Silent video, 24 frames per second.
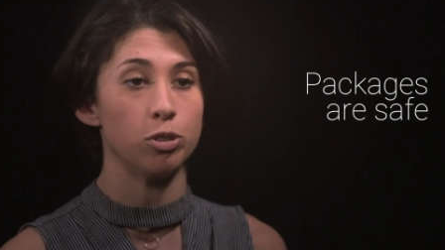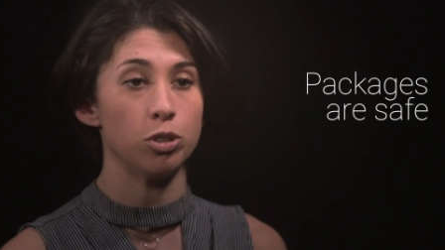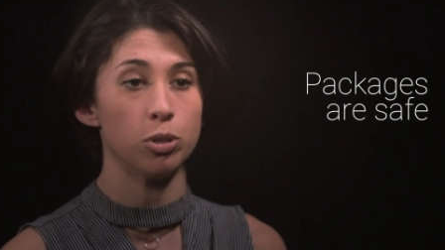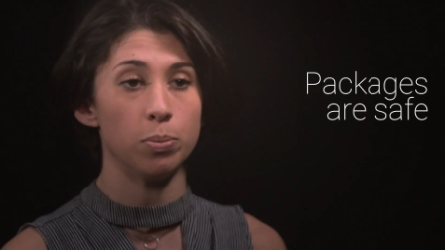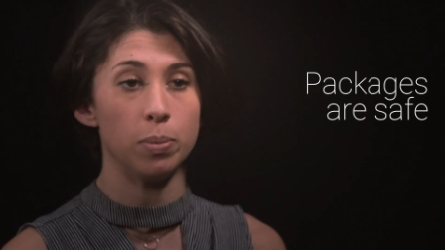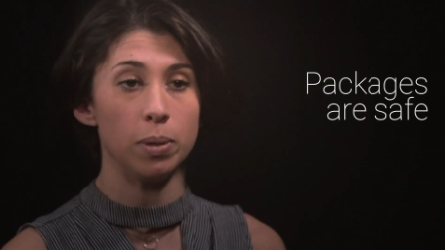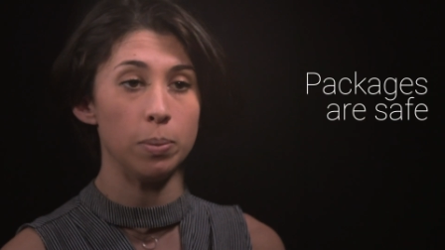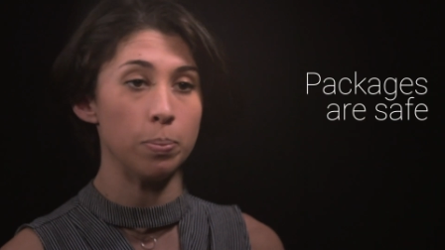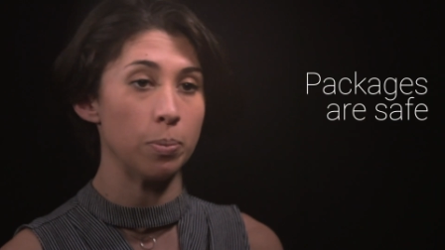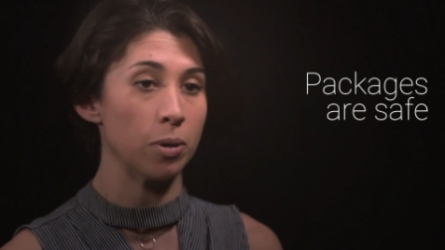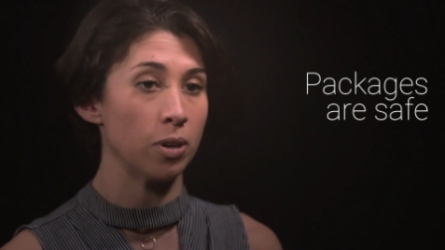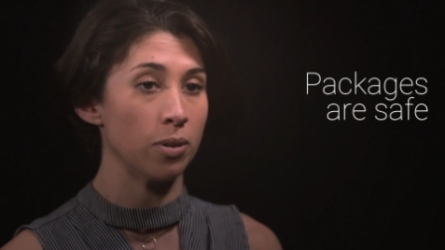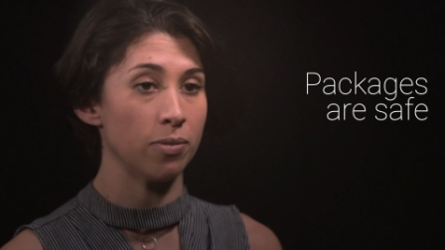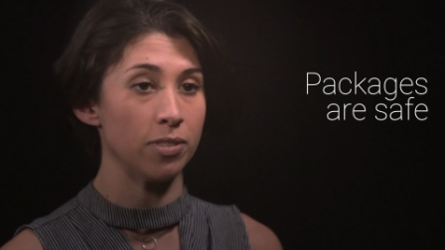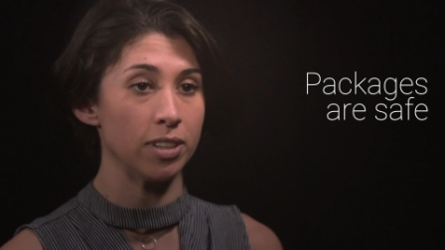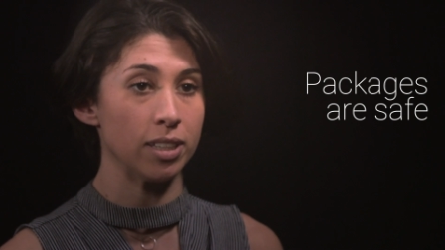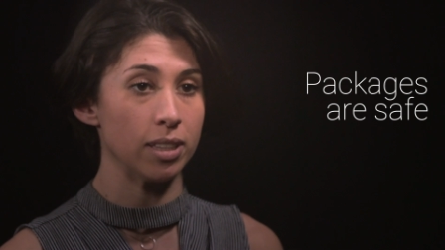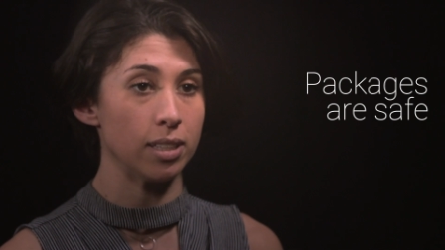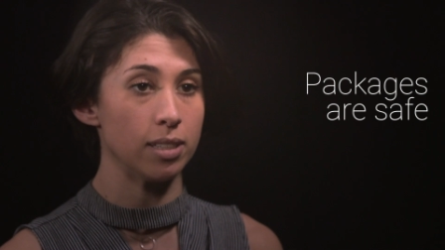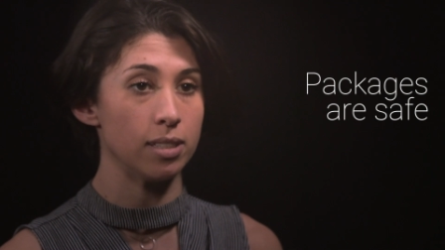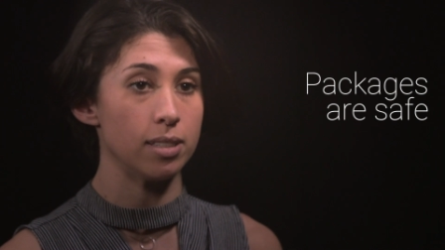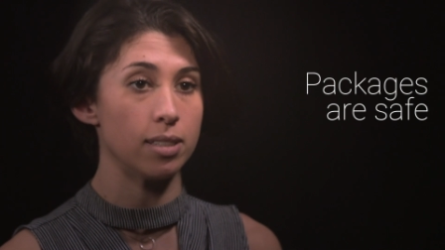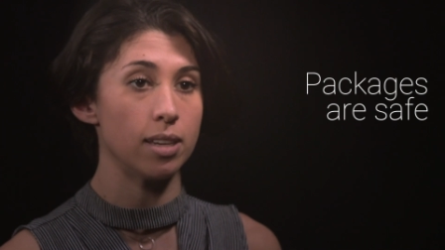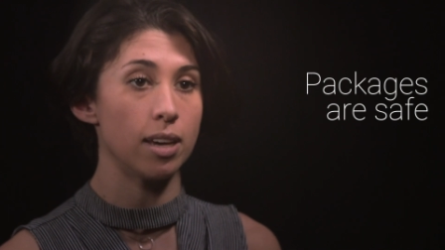should be
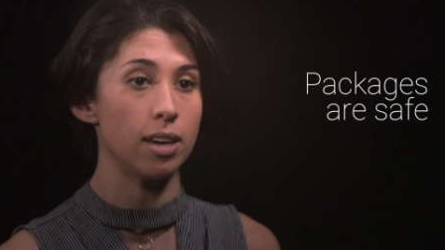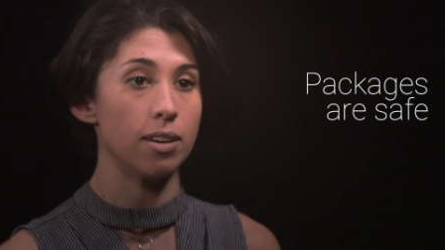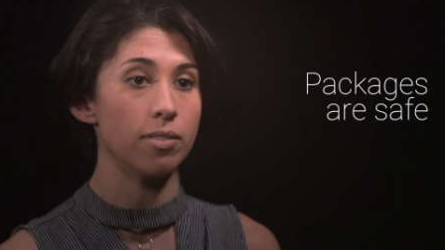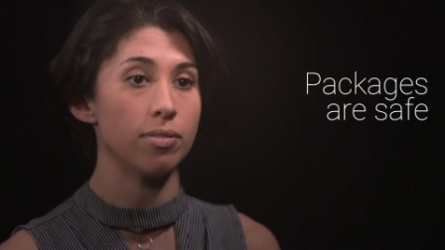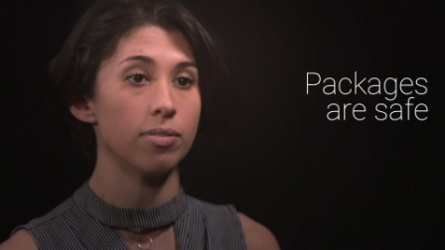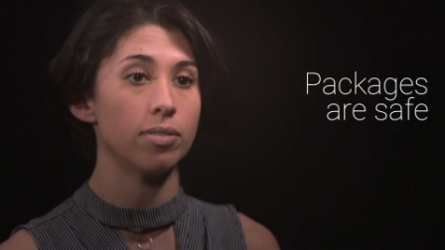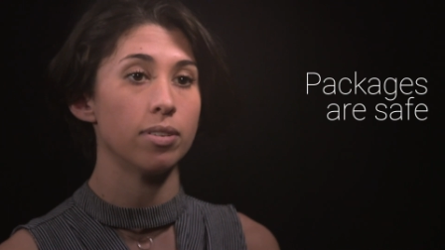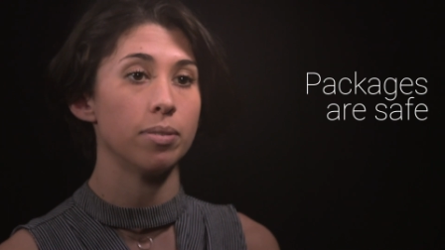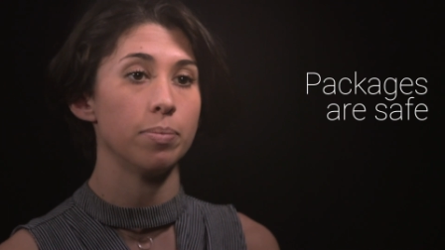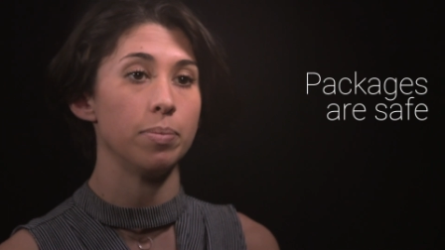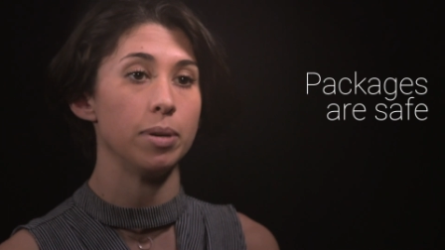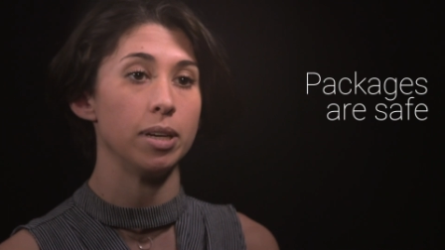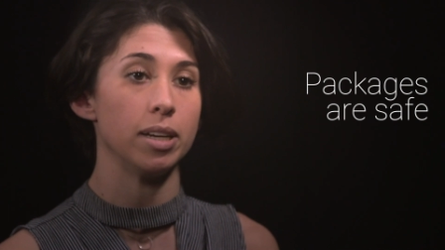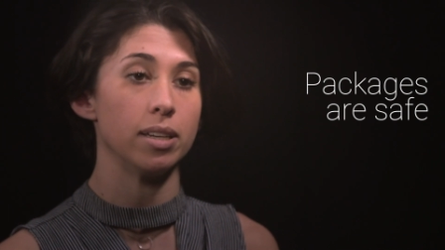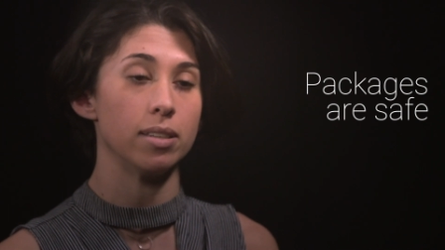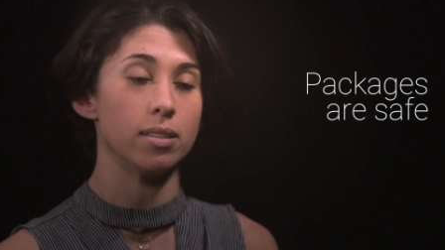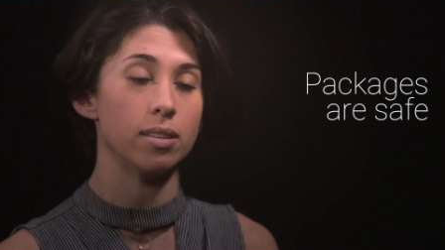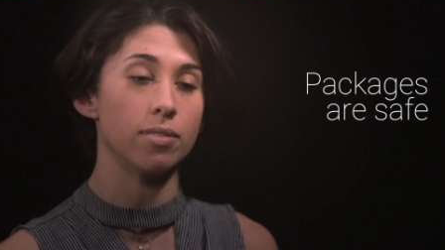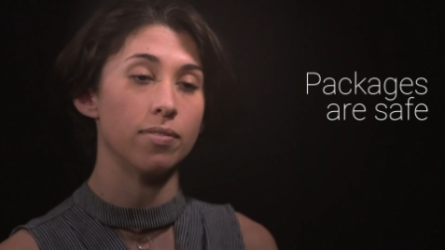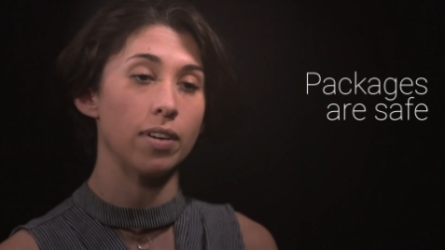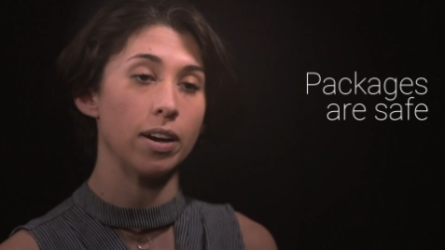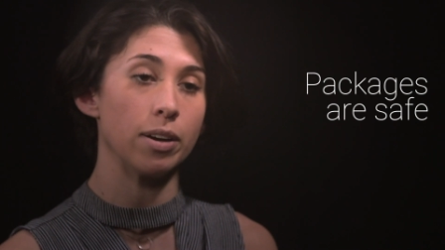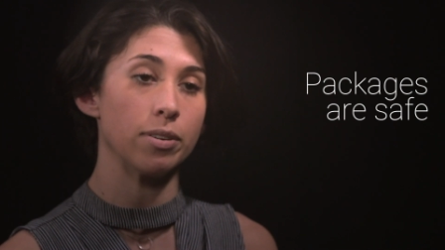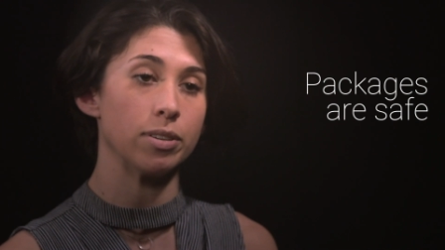perfectly safe because
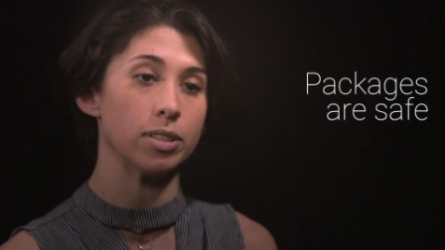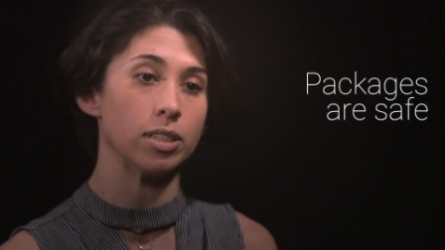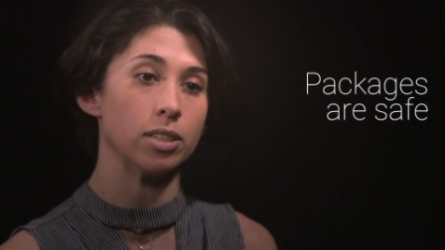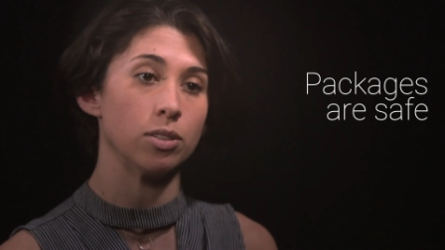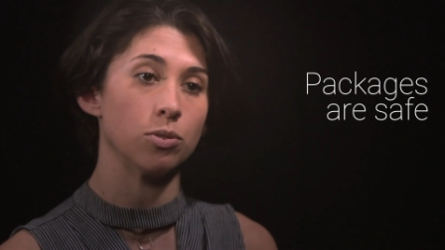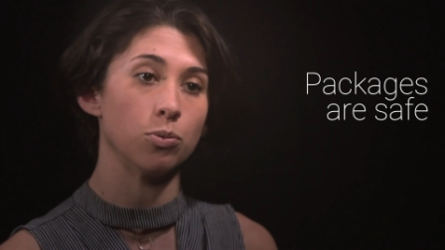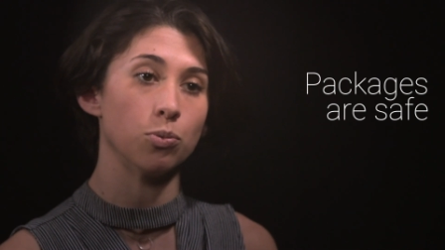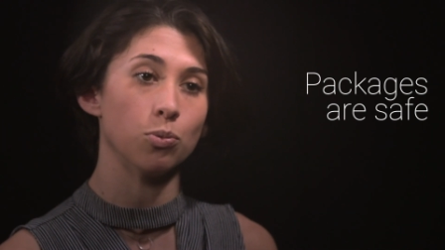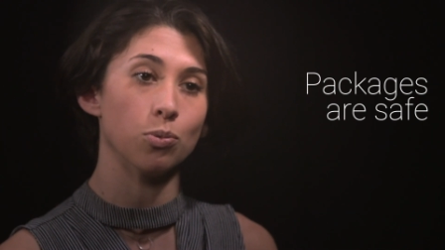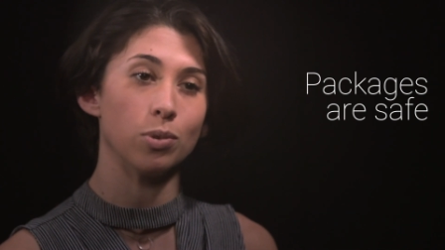the viruses